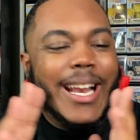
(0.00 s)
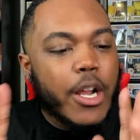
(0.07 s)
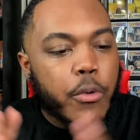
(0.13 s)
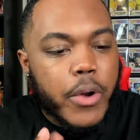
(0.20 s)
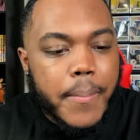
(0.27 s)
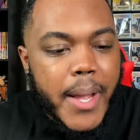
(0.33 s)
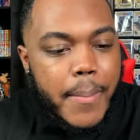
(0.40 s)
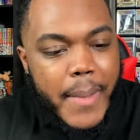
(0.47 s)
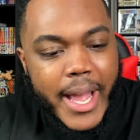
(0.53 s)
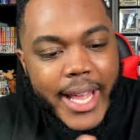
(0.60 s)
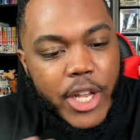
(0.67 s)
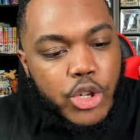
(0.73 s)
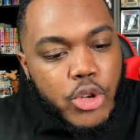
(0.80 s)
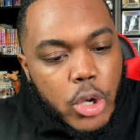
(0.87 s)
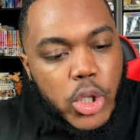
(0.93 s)
didn't want to make my
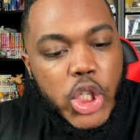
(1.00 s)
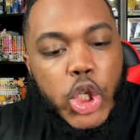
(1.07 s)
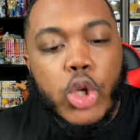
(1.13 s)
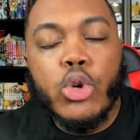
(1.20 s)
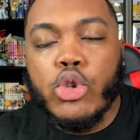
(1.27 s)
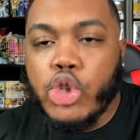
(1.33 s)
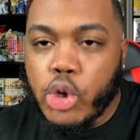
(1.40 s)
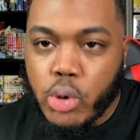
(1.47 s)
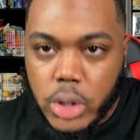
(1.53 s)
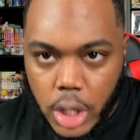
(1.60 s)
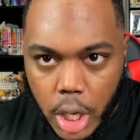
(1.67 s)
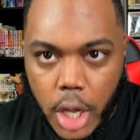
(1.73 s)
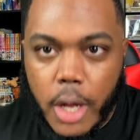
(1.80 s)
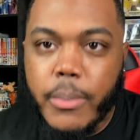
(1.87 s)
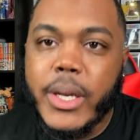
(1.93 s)
intro too
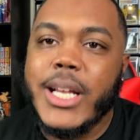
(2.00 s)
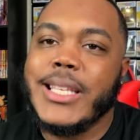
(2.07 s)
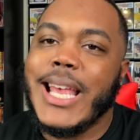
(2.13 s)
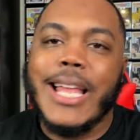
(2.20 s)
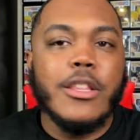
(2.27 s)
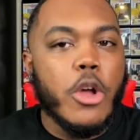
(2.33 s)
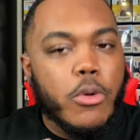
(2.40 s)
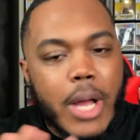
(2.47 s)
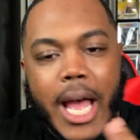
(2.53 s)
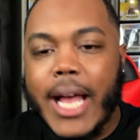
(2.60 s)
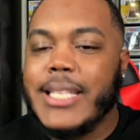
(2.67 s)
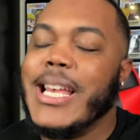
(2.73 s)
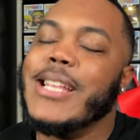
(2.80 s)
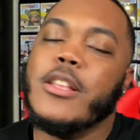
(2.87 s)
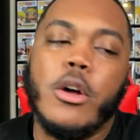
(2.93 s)
long because I know,
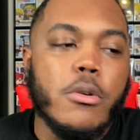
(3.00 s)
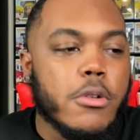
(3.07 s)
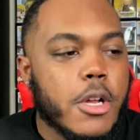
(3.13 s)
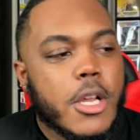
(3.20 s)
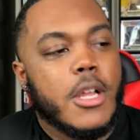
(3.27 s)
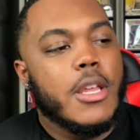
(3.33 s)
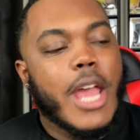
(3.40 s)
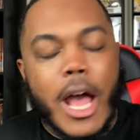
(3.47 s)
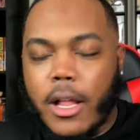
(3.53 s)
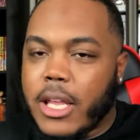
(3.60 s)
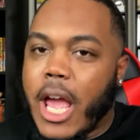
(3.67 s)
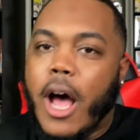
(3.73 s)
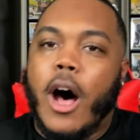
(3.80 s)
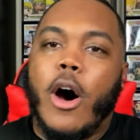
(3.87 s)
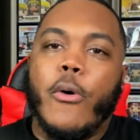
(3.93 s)
guys, I know. Y'all
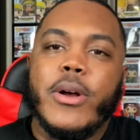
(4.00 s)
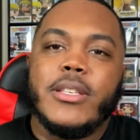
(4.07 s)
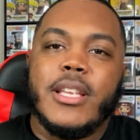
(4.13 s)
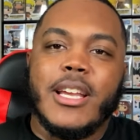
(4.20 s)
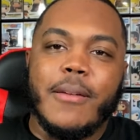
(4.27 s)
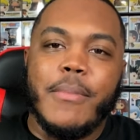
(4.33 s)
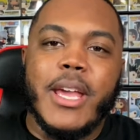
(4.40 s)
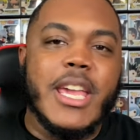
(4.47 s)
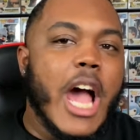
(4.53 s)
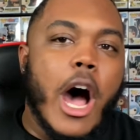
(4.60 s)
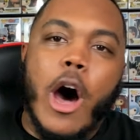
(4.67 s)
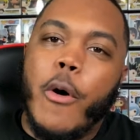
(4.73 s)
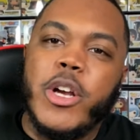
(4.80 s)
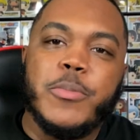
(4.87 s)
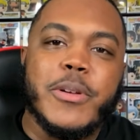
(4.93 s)
always look at me. Y'all
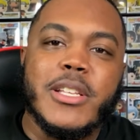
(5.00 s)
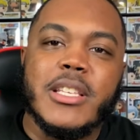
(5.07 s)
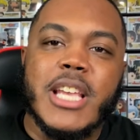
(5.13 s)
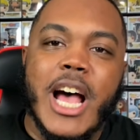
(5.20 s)
always put in the